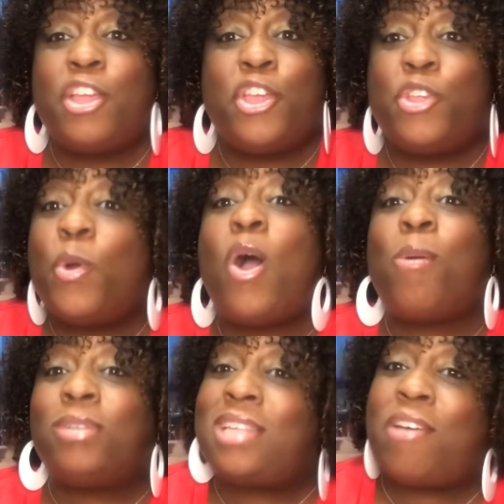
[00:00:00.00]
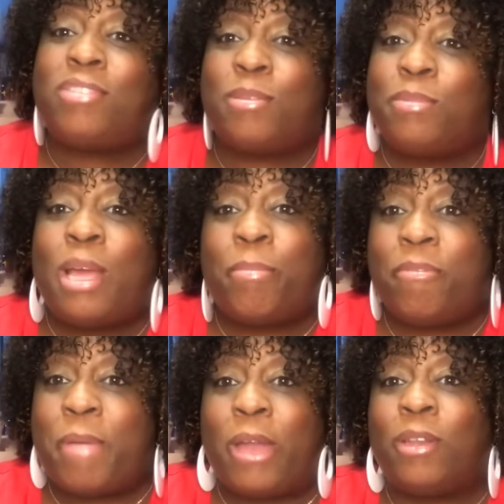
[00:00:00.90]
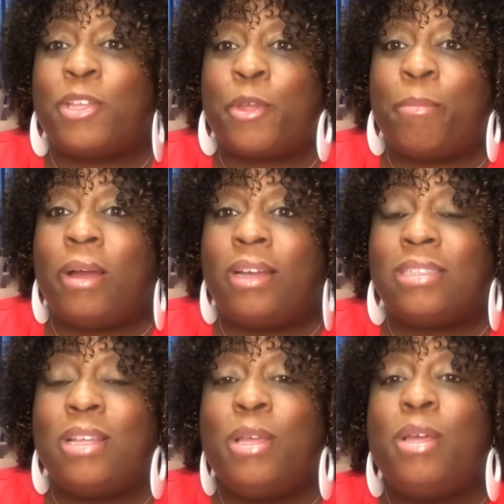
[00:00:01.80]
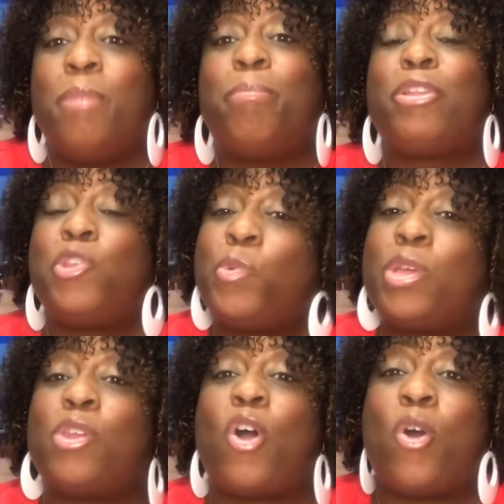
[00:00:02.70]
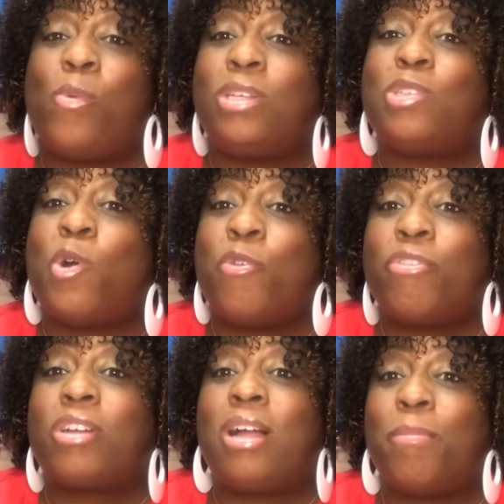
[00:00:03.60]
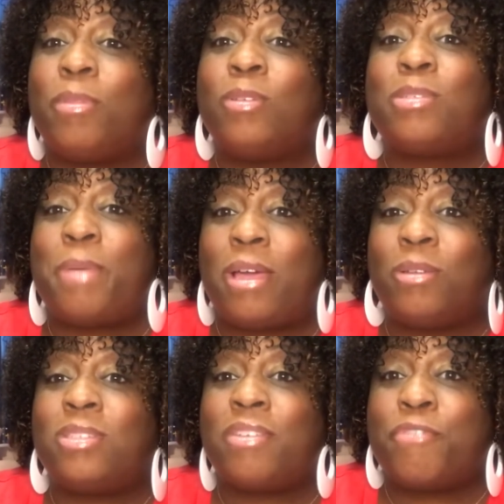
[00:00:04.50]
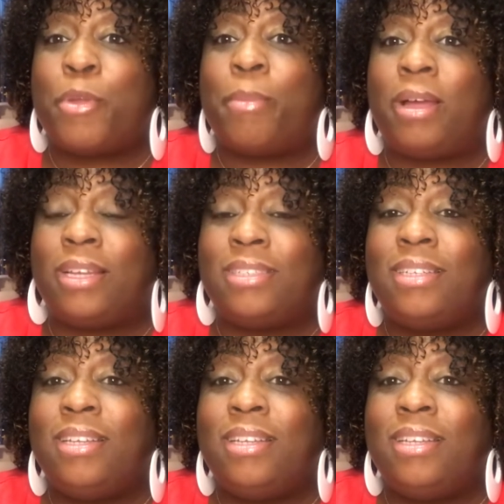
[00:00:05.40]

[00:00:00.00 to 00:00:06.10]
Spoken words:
you'll always have some type of battle in your mind, but you can always overcome those battles of your mind.